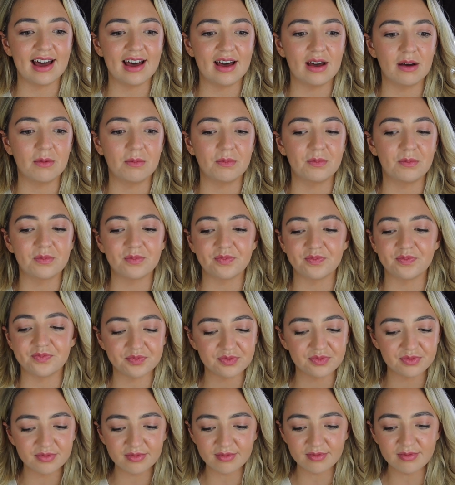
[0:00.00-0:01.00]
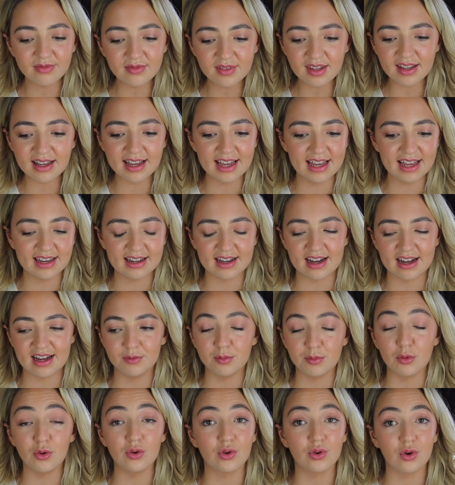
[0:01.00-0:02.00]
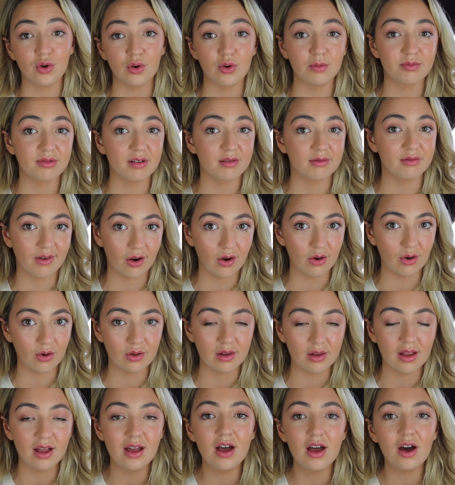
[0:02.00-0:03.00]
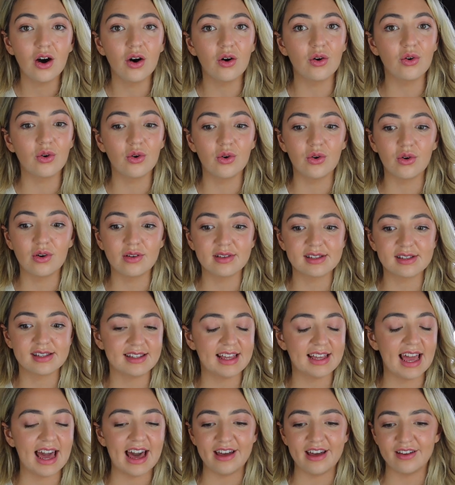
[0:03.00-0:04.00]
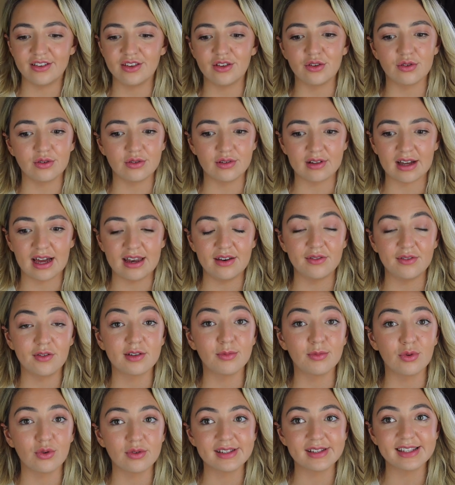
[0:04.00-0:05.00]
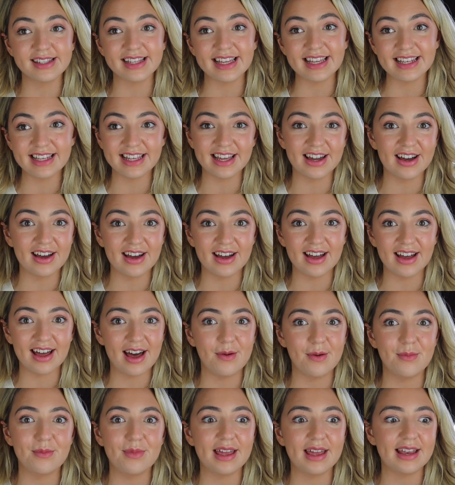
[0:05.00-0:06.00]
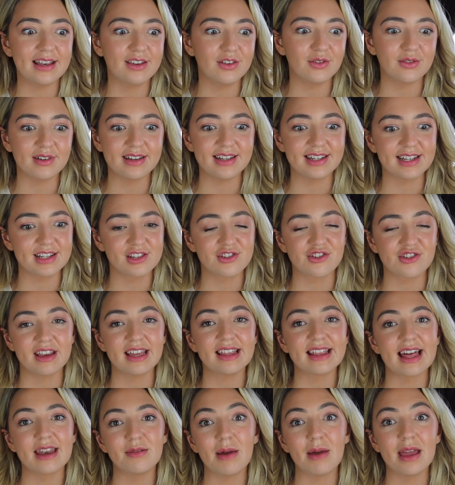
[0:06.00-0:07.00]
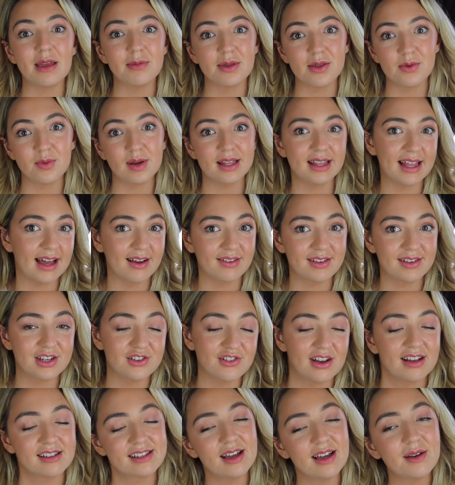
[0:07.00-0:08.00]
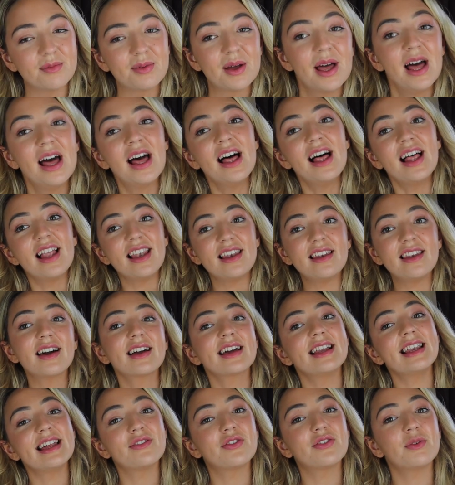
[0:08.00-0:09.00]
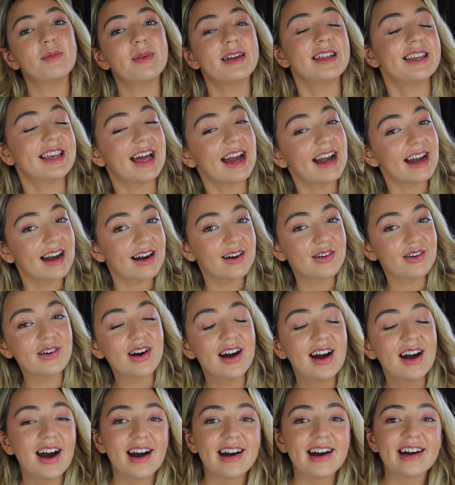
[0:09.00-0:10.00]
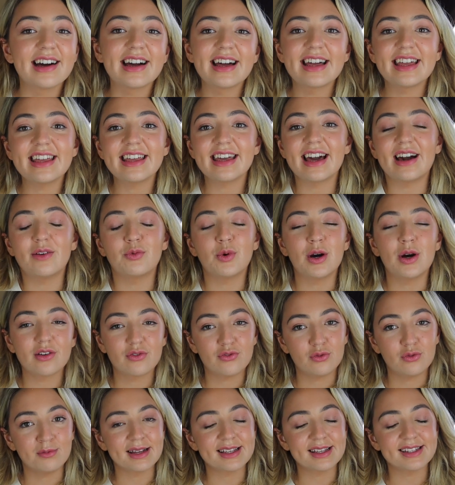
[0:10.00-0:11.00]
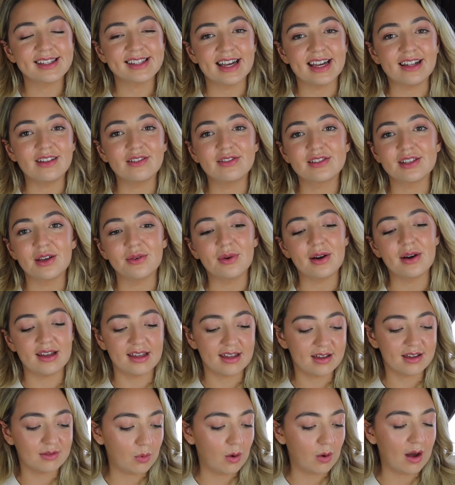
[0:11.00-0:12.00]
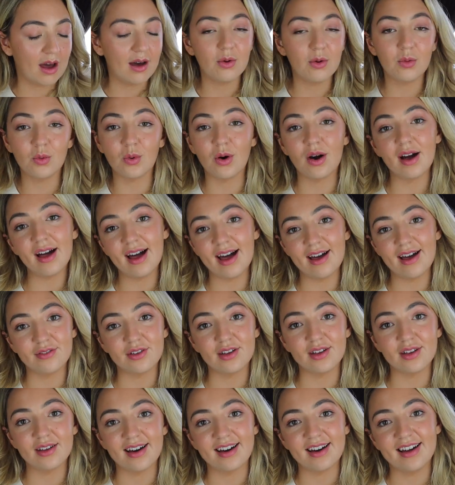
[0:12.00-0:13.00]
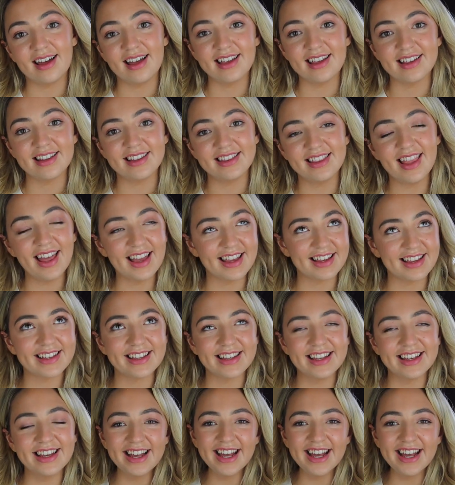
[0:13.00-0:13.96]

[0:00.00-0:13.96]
um, in a kind of more corporate role, or yeah, you're kind of a more senior um, in your industry, then maybe you will have to dress up. Luckily for me now, I work for myself, so I can wear whatever I like.